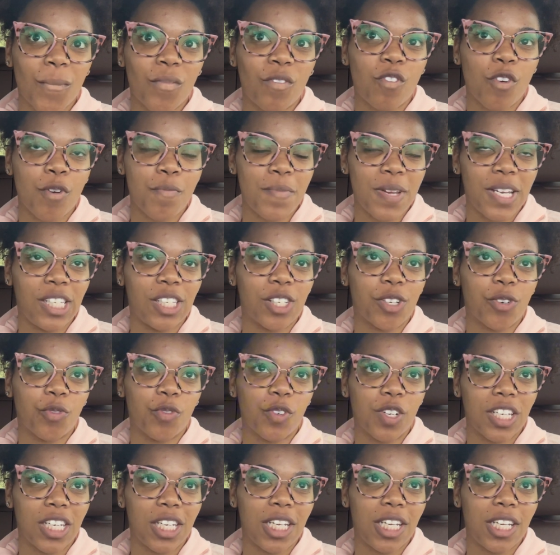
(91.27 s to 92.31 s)
for me to
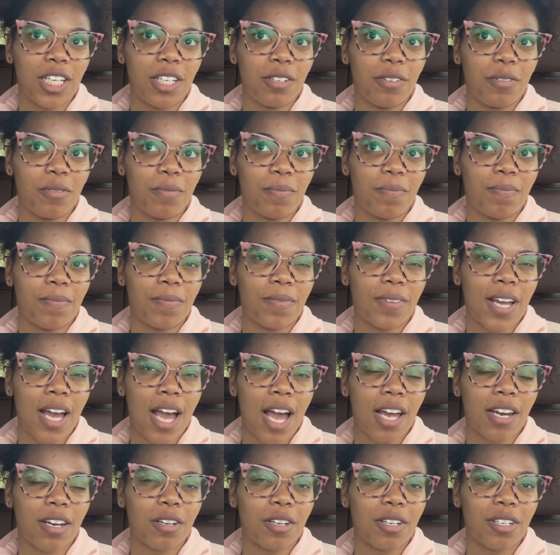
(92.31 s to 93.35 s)
really
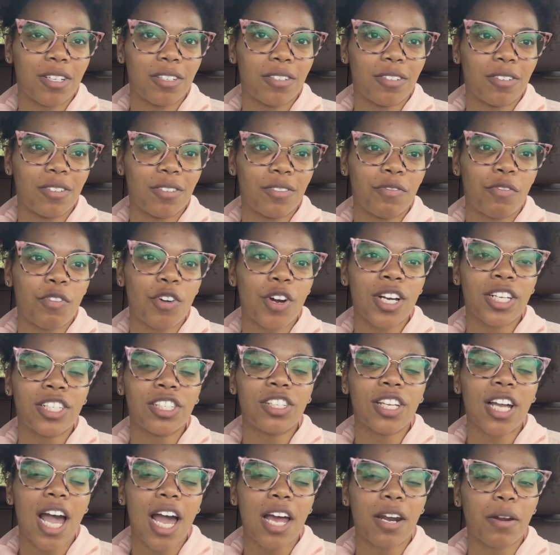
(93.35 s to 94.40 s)
kind of, for us
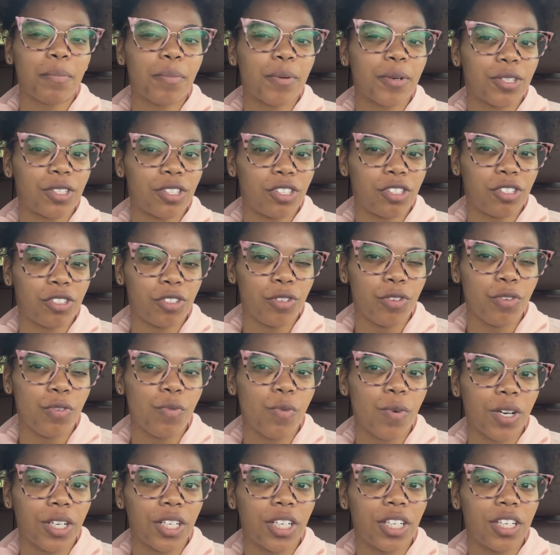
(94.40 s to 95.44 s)
to kind of pursue
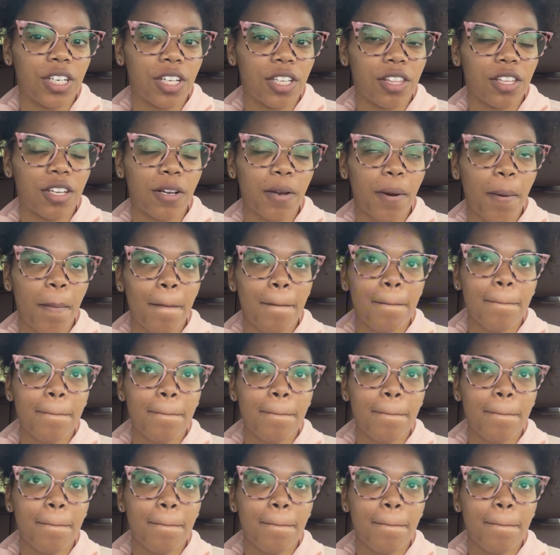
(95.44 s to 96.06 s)
one another.